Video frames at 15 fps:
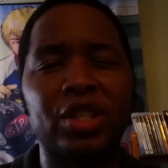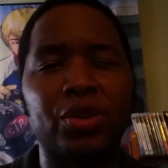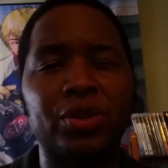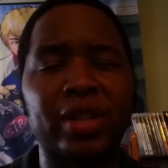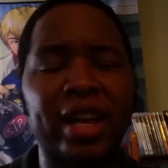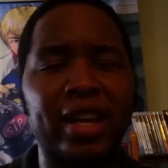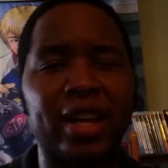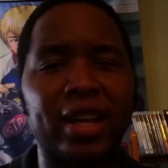There's
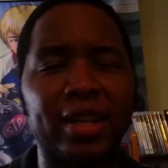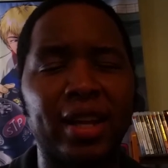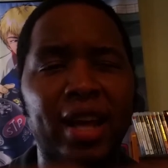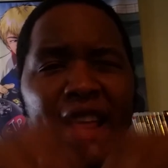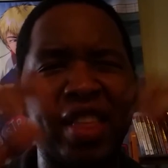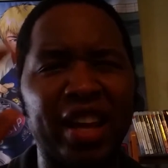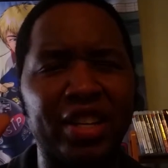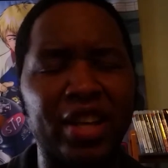like
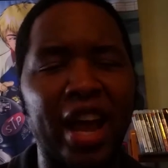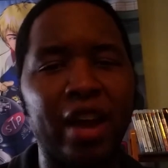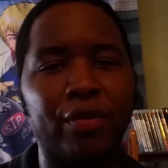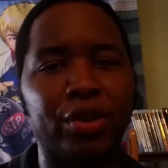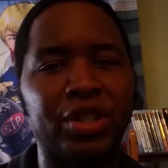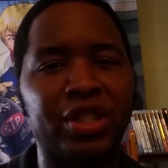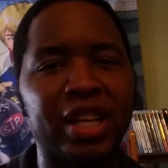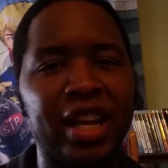I think
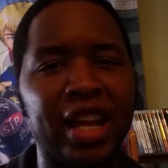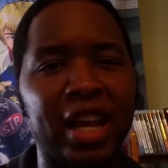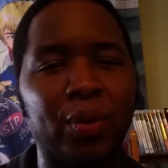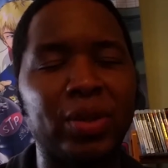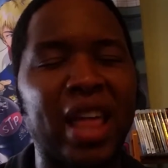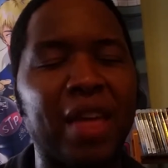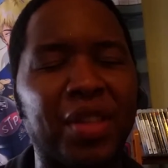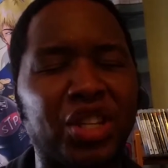Diver City, where
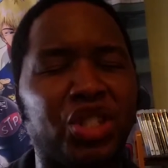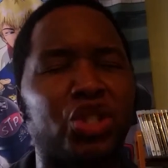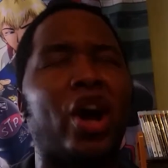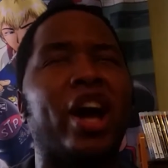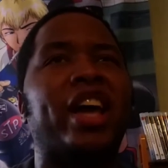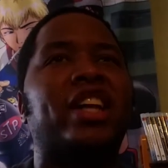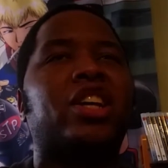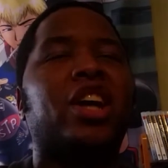they have a
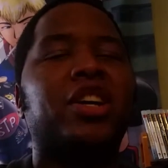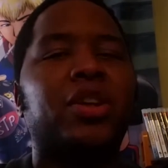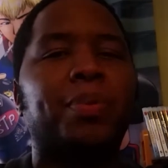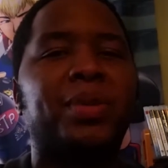giant Gundam